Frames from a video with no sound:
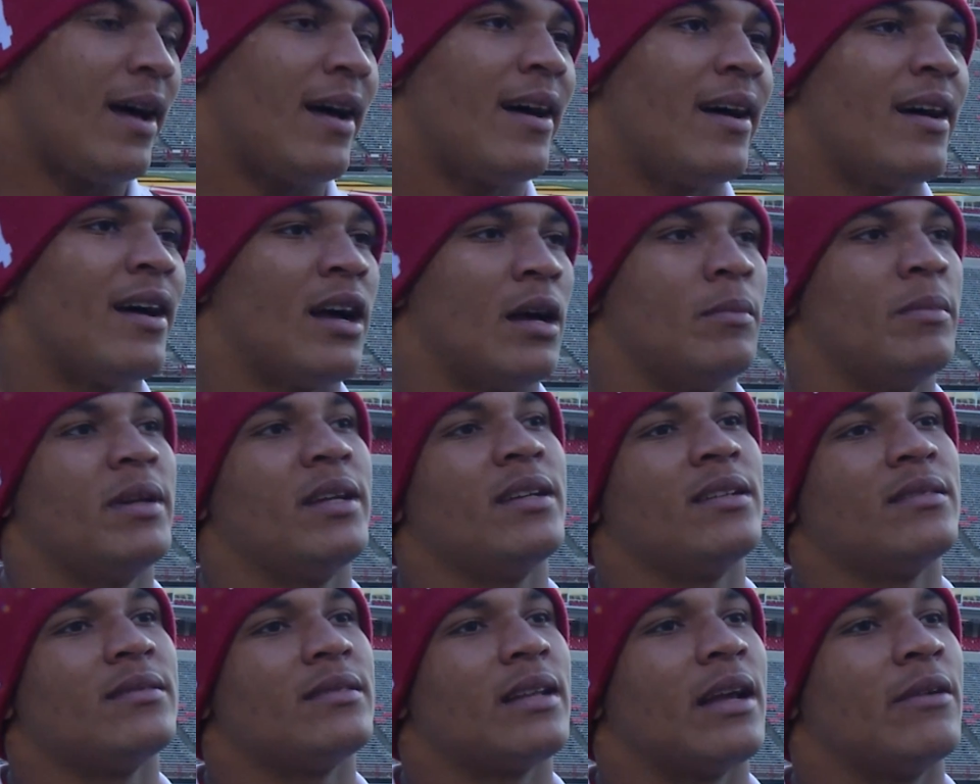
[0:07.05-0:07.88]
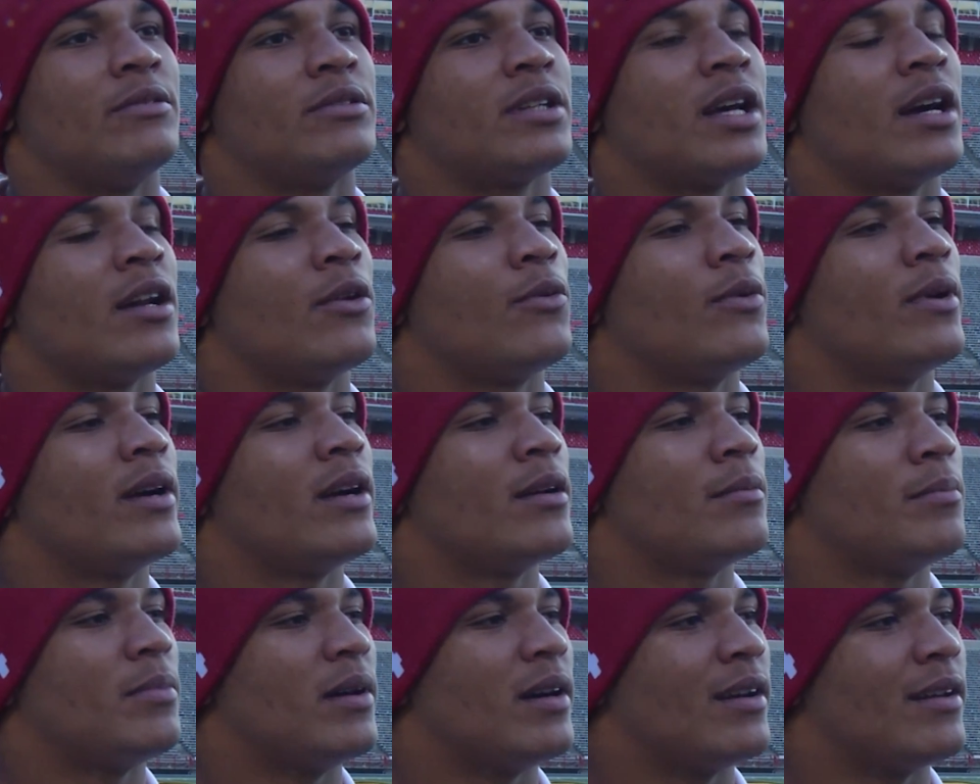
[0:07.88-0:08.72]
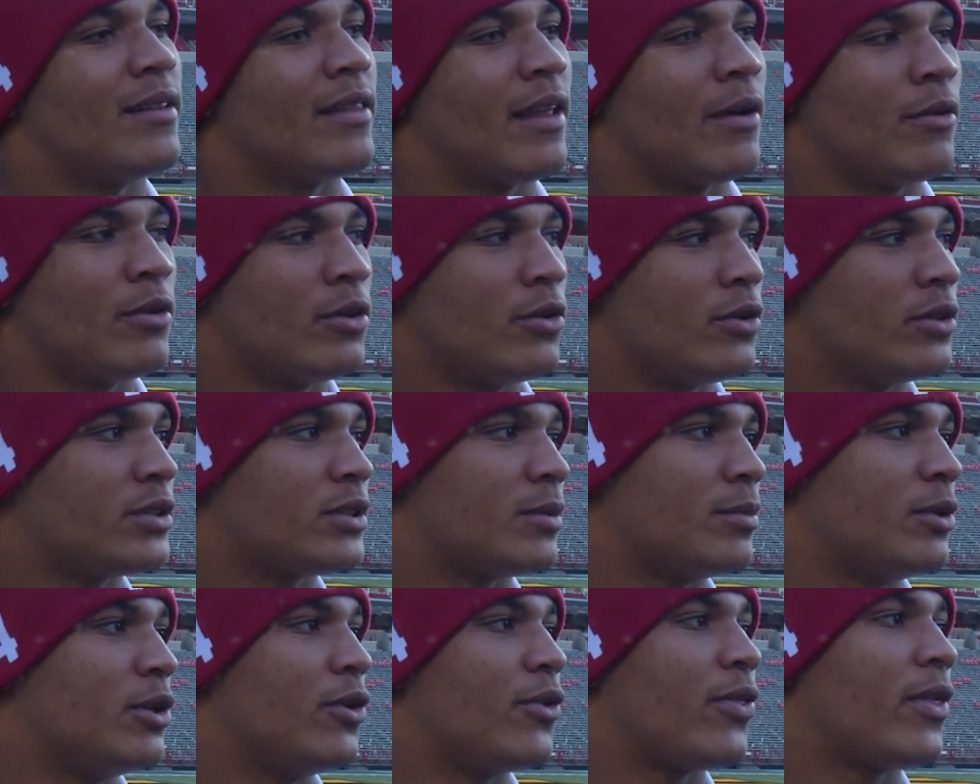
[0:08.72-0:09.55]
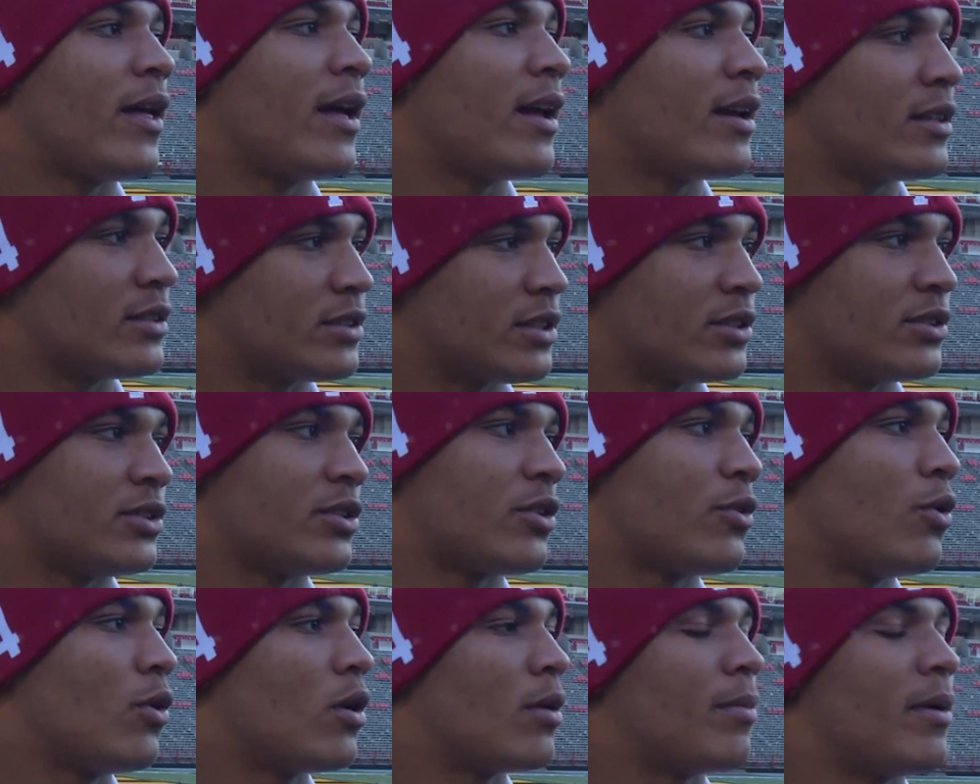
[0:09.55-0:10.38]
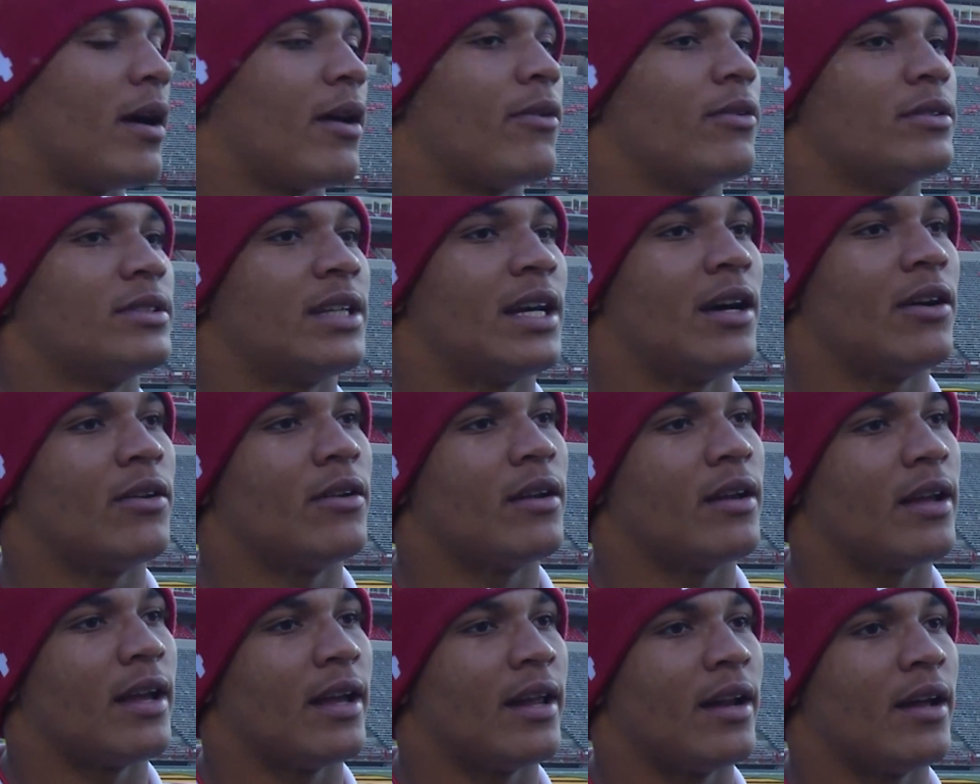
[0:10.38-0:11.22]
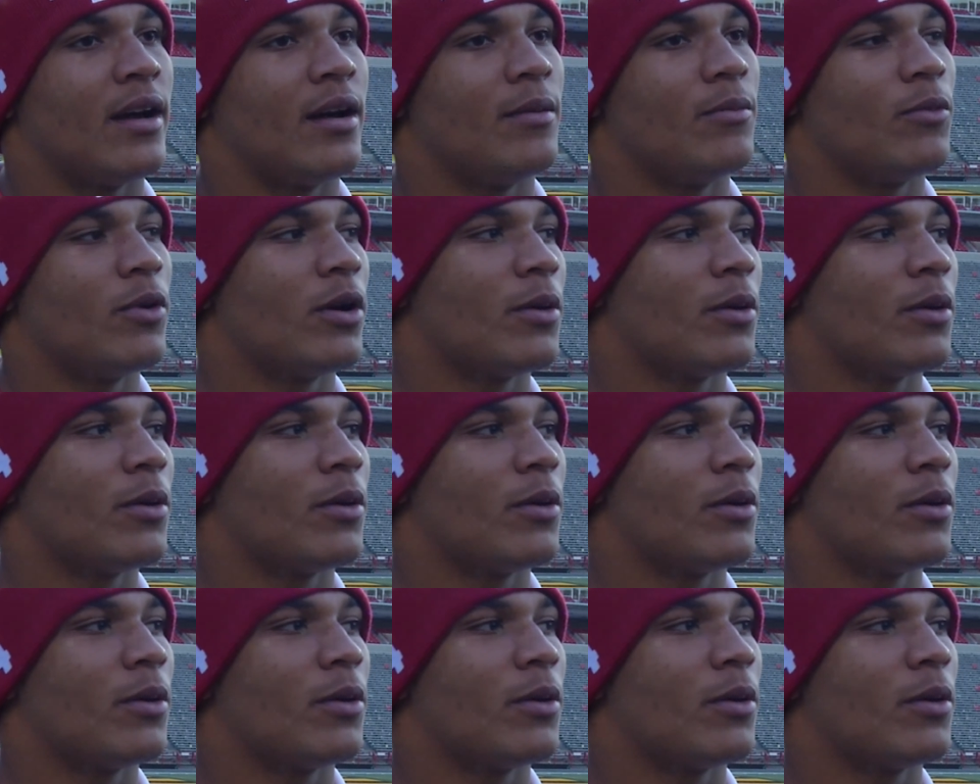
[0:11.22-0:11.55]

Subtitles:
I mean, it was kind of weird, but they were doing some new things because the quarterback was out, and right.